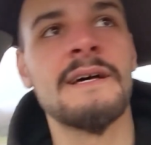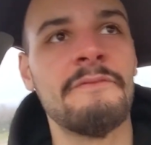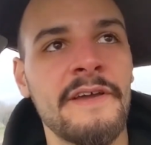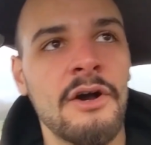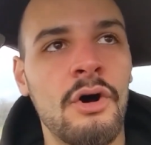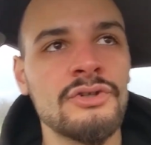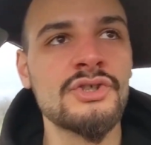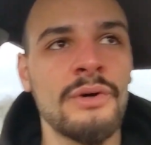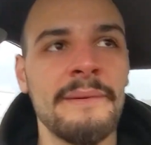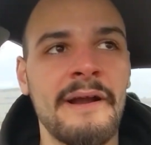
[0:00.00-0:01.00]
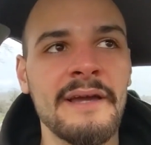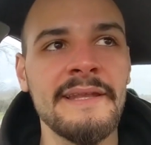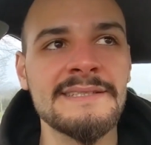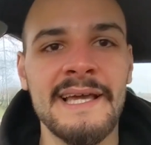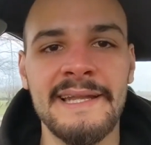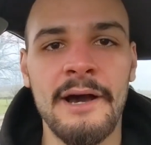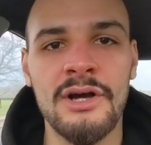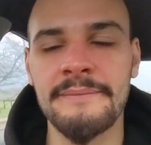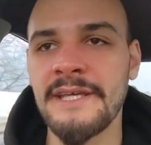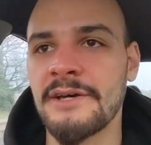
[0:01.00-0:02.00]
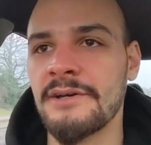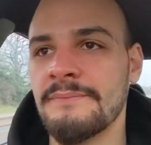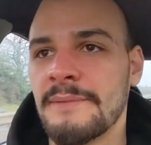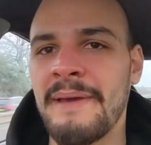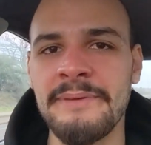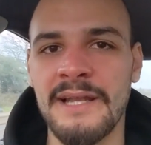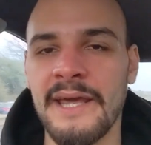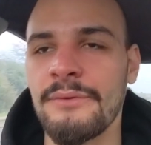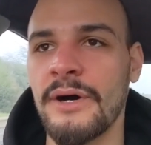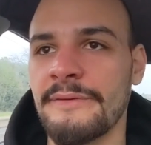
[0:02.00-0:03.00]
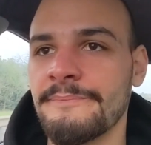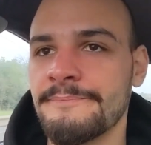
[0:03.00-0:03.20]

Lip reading: Something old school in American. That's like an El Camino, maybe a late one.